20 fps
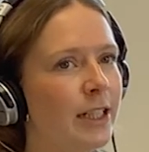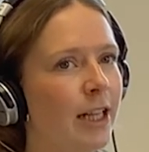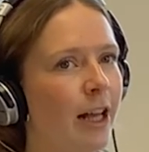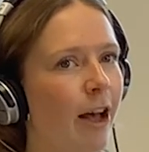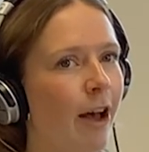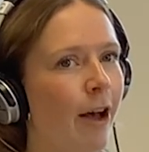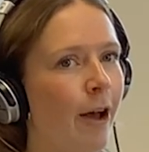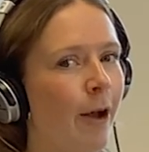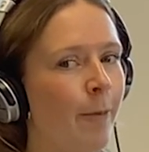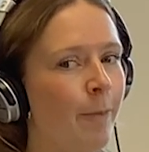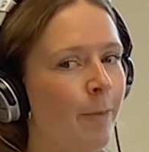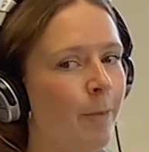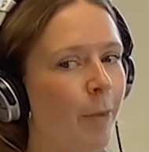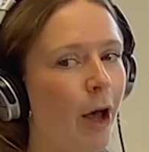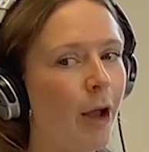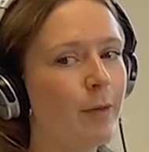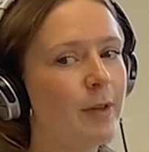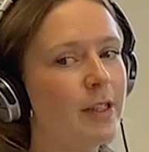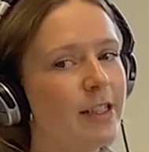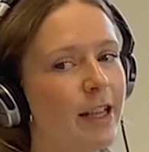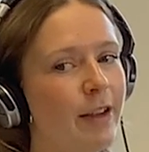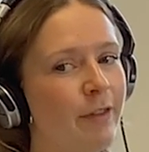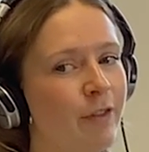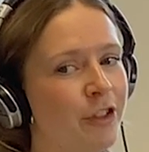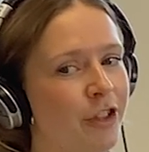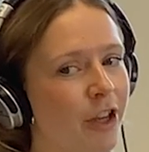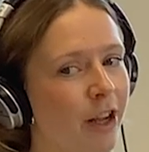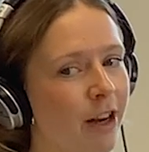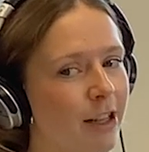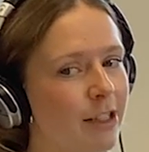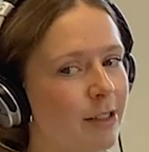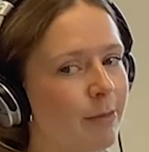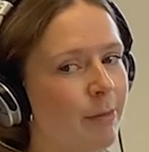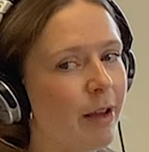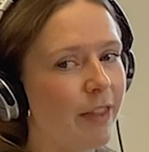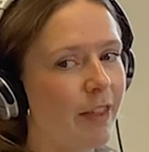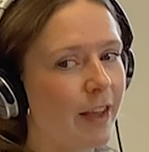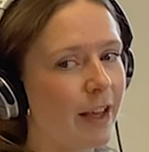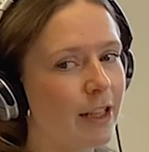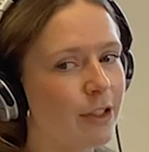But I would say for journalism,
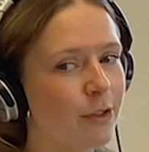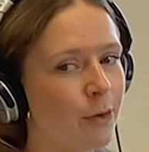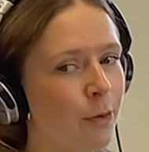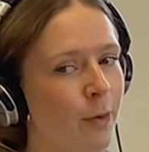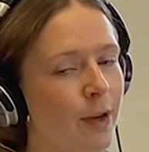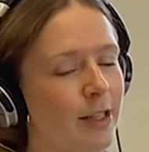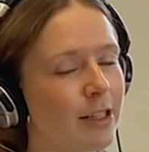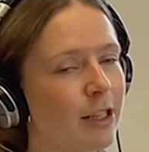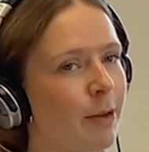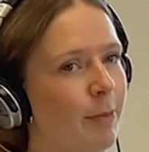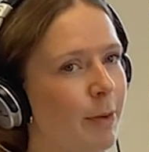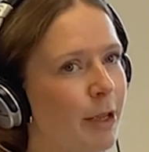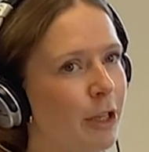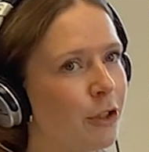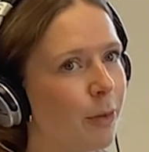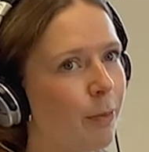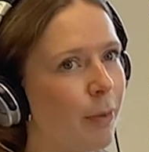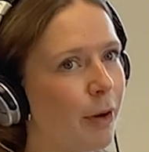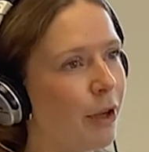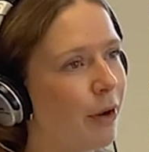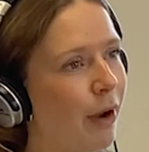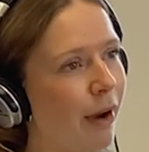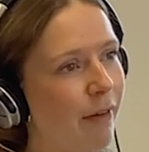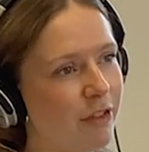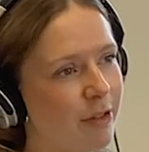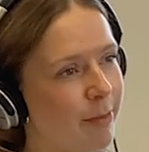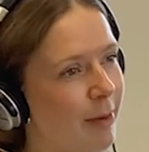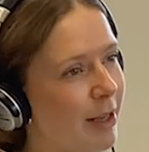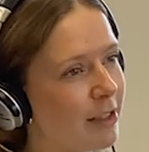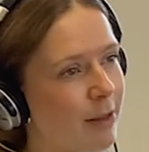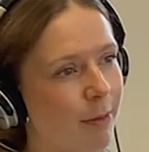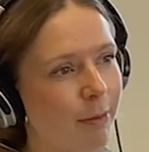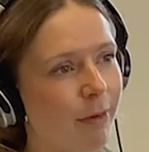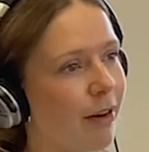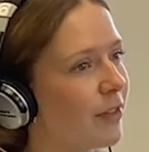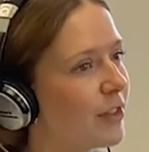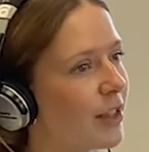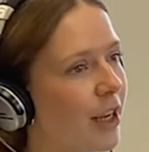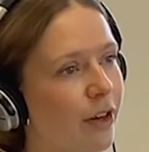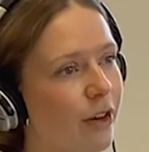I think it's always going to be a job where you have to make some
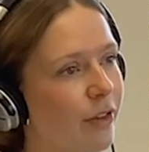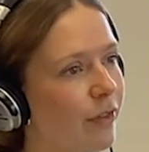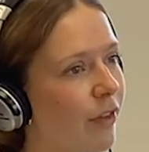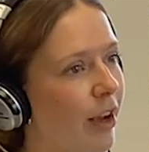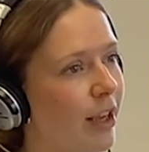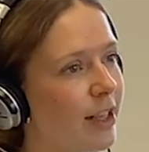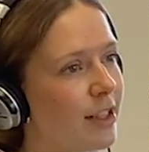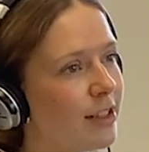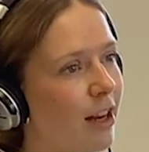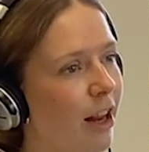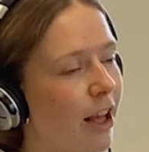kind of sacrifice.